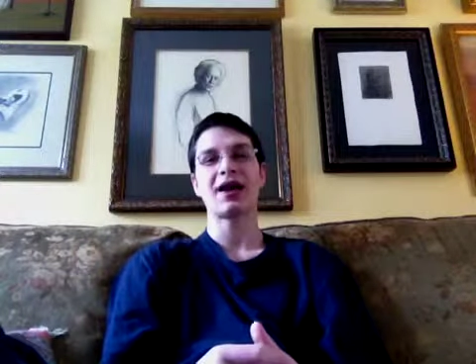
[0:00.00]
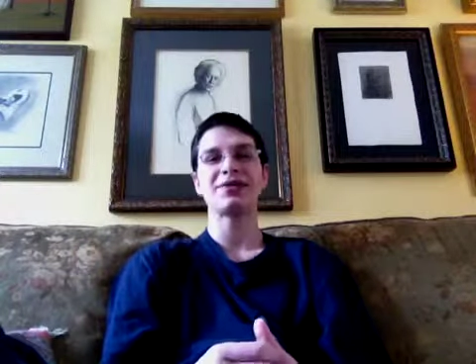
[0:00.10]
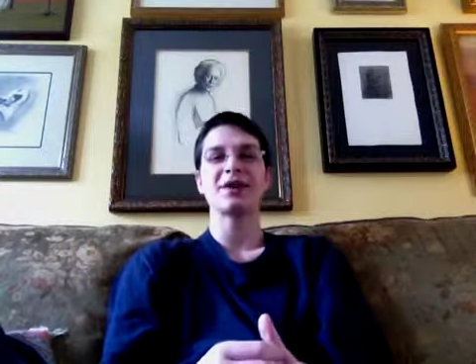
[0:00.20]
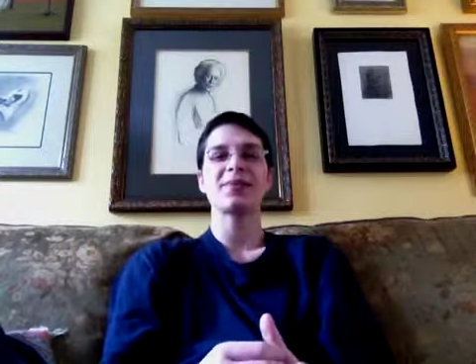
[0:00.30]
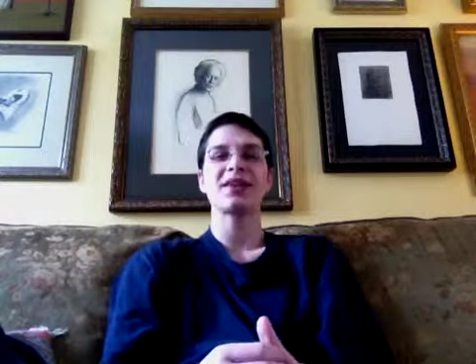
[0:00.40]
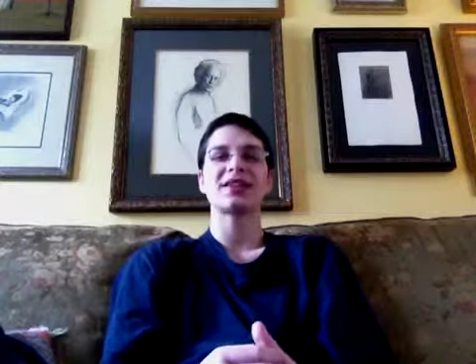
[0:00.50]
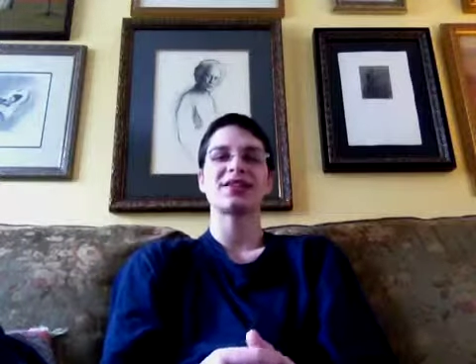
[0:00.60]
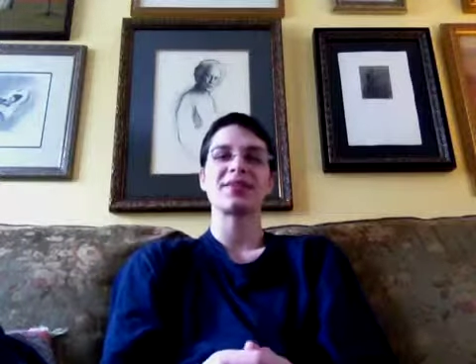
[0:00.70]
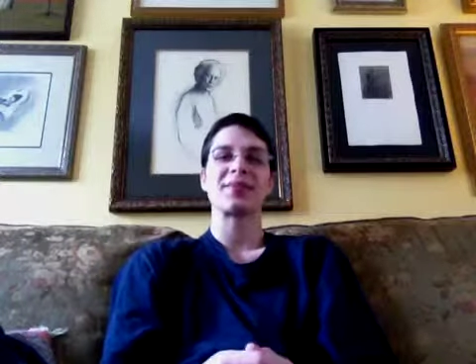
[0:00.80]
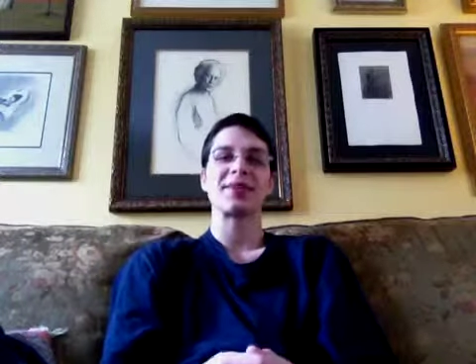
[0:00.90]
I try to be a
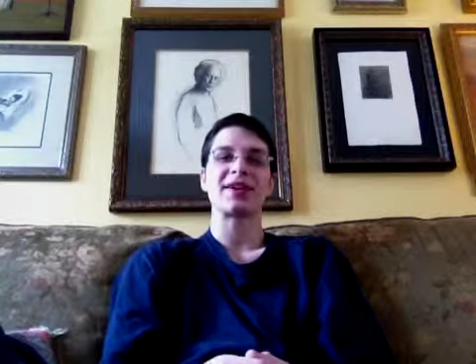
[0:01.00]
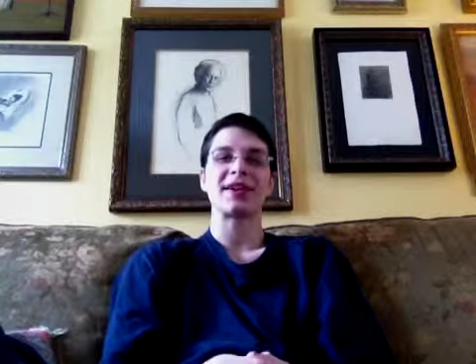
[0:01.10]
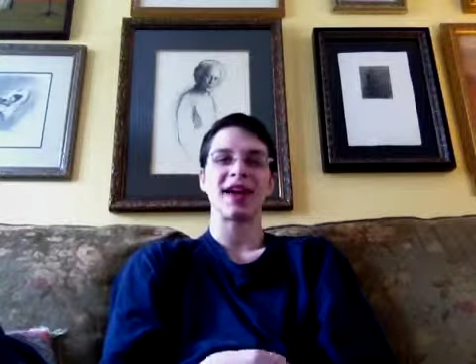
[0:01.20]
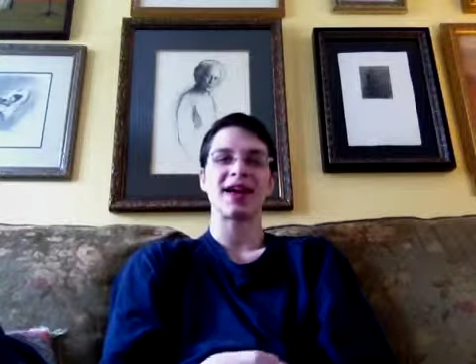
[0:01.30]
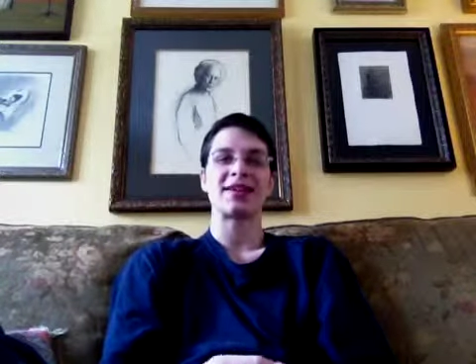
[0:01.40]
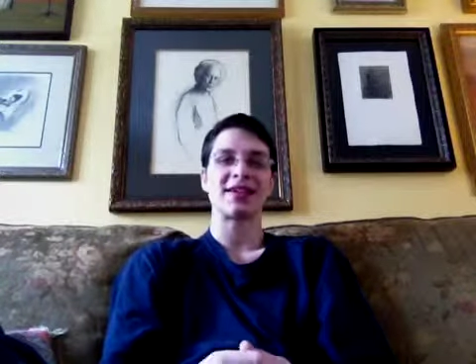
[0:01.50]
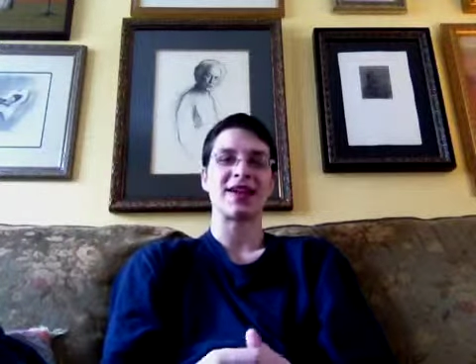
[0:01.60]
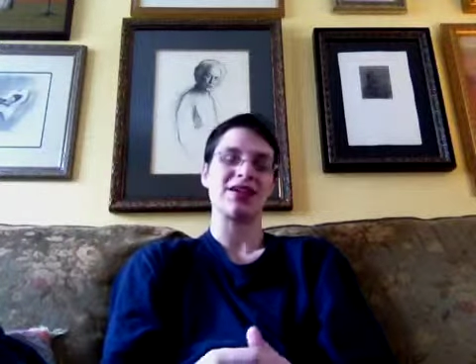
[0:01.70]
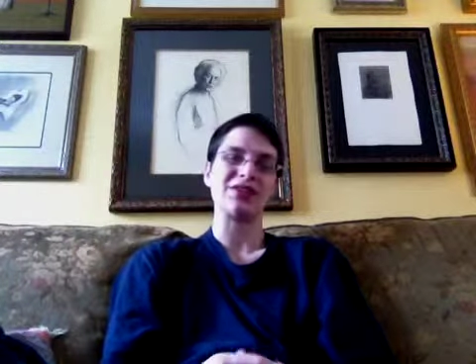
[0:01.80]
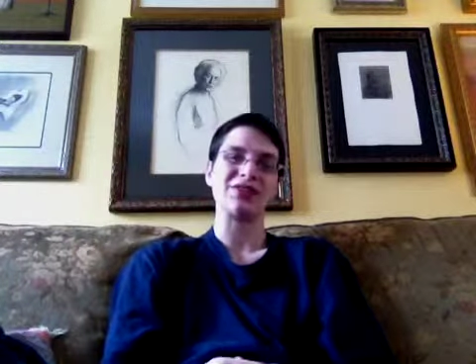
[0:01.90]
considerate player, as in I don't